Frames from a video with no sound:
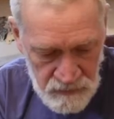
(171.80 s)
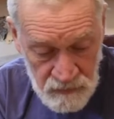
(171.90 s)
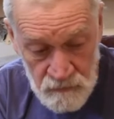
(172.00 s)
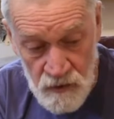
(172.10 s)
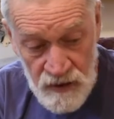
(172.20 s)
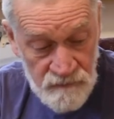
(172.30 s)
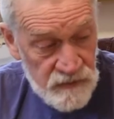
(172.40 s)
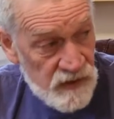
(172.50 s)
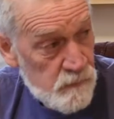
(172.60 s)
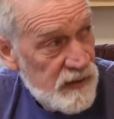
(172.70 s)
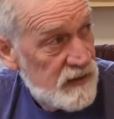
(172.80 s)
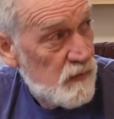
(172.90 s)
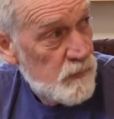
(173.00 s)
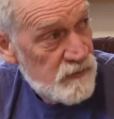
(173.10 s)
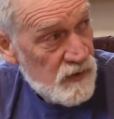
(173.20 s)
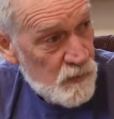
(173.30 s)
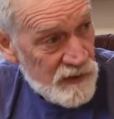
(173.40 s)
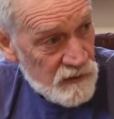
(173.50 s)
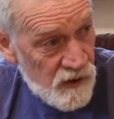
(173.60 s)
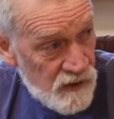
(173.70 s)
And a lot of it I made up as I
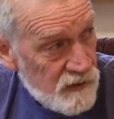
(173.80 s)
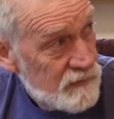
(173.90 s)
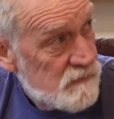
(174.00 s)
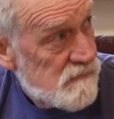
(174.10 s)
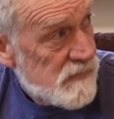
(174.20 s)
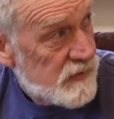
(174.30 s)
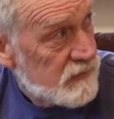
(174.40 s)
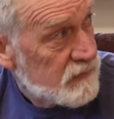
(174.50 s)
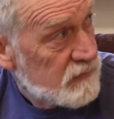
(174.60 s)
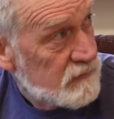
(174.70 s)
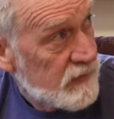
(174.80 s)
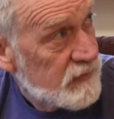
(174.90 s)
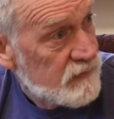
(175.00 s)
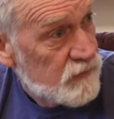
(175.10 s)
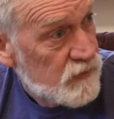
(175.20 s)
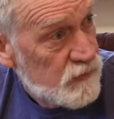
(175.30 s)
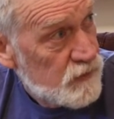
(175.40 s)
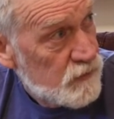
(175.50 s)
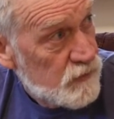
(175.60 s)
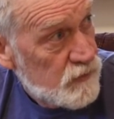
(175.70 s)
went along, and I
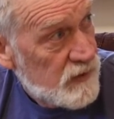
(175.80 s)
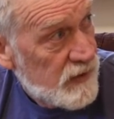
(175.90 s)
continue to do